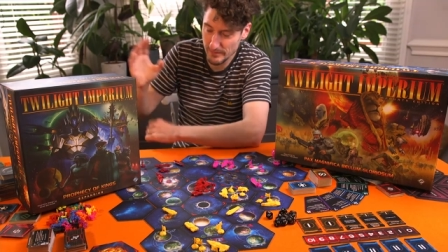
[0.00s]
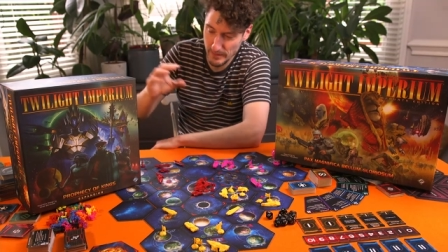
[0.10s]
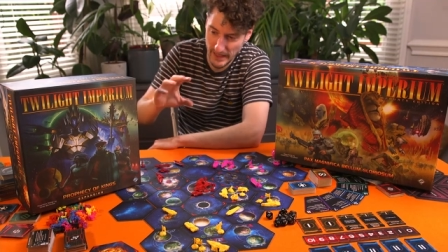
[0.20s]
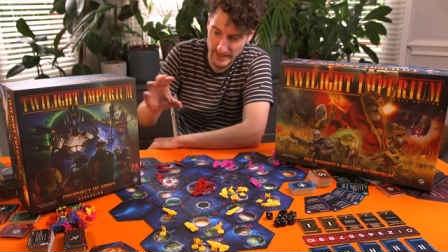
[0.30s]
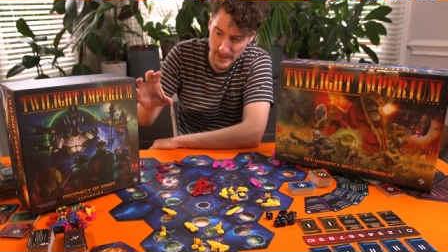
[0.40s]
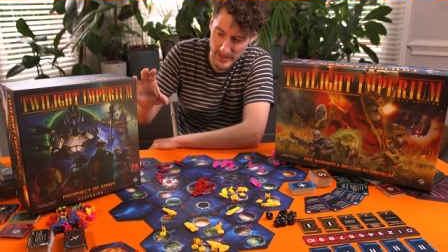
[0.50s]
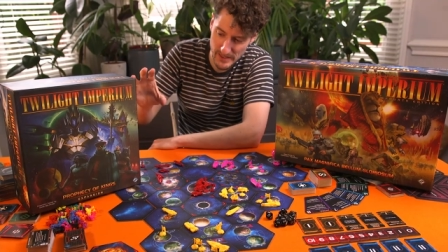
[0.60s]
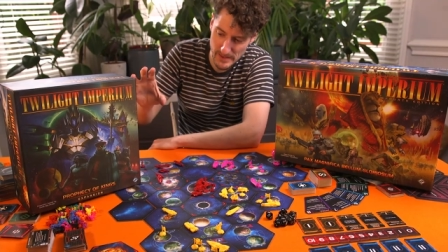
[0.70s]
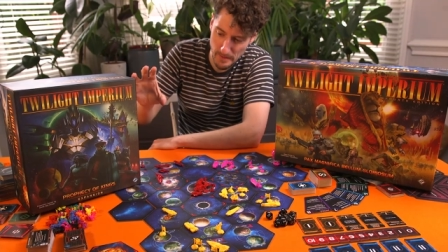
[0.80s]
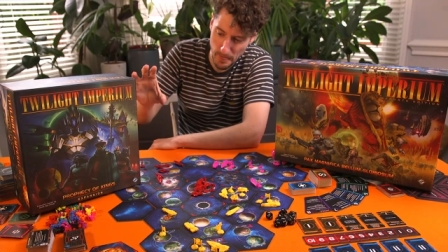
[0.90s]

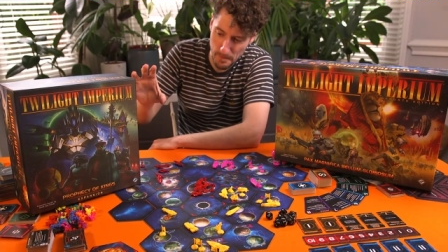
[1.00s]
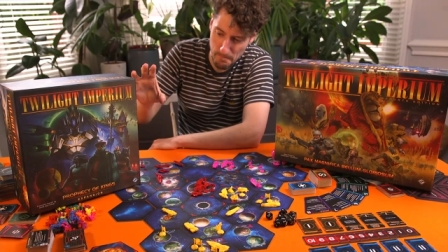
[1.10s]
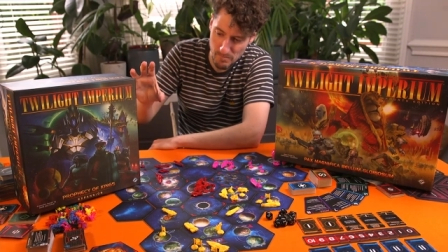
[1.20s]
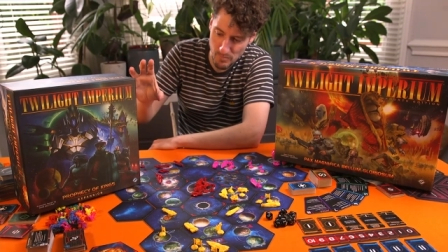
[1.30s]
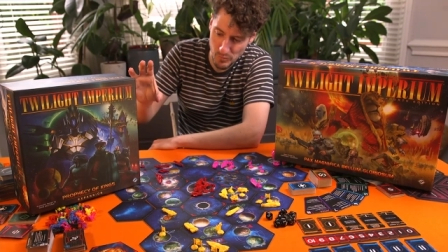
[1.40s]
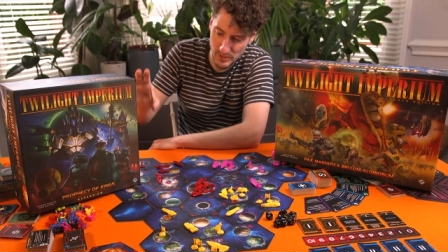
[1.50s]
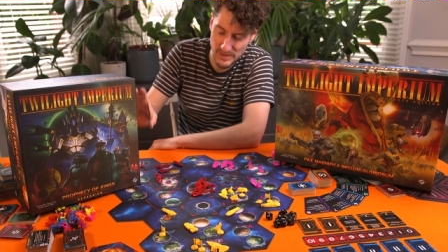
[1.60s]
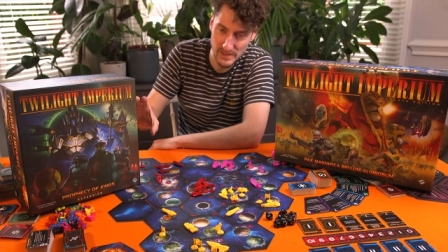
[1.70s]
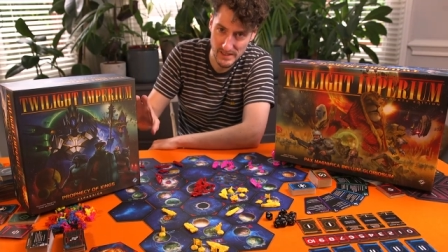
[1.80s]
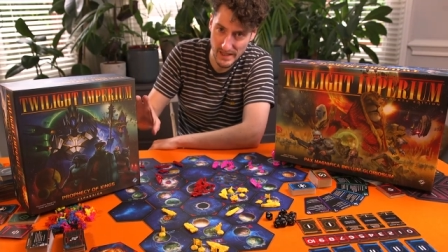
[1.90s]
pandemics? What's
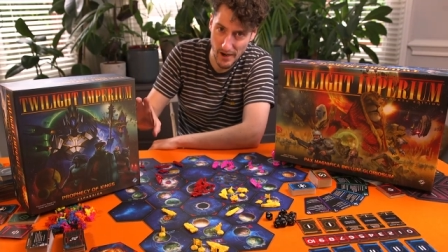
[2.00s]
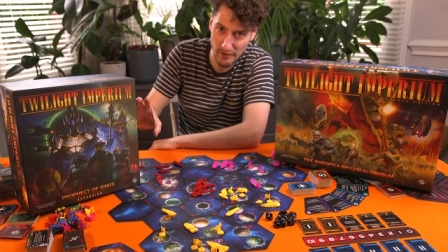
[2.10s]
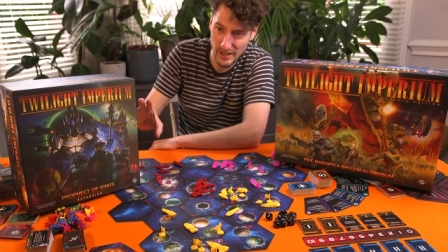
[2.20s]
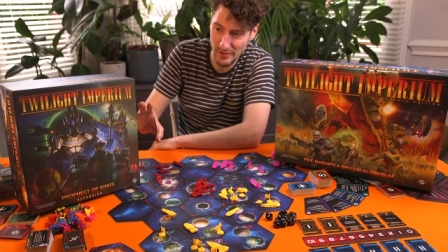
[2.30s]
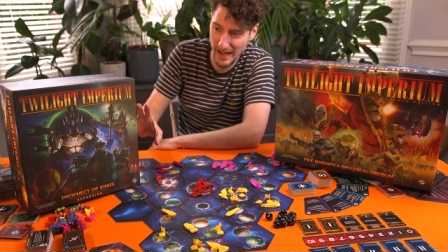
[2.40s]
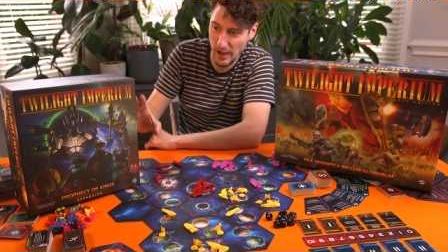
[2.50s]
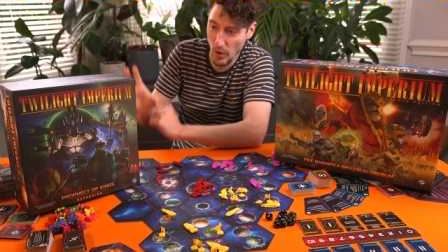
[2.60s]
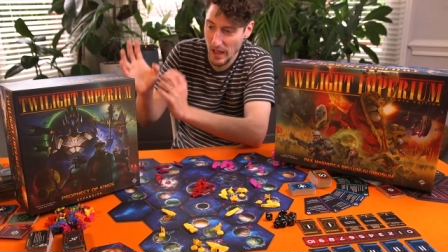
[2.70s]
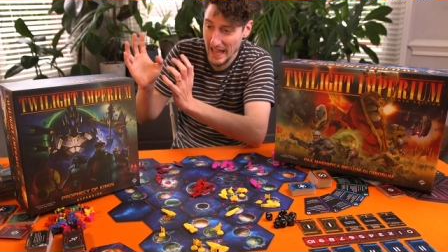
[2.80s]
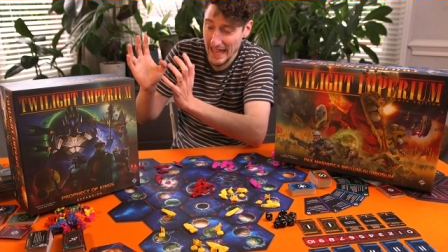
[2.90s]
the scenario now?
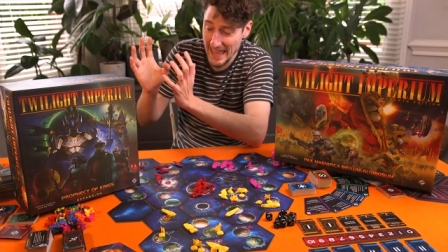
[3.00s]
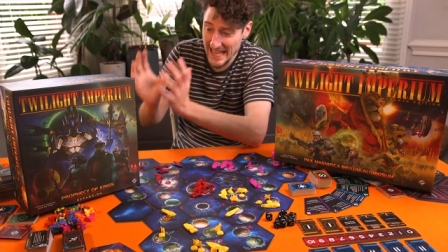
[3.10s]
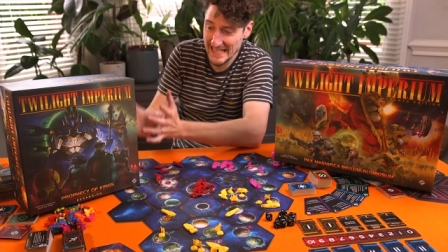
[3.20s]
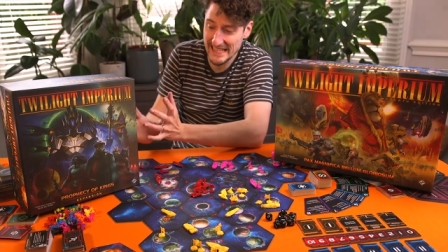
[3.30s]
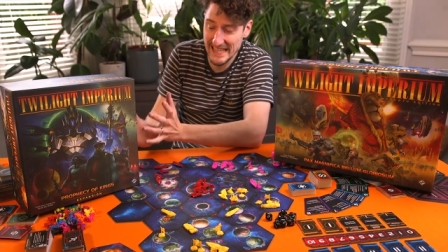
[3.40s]
Is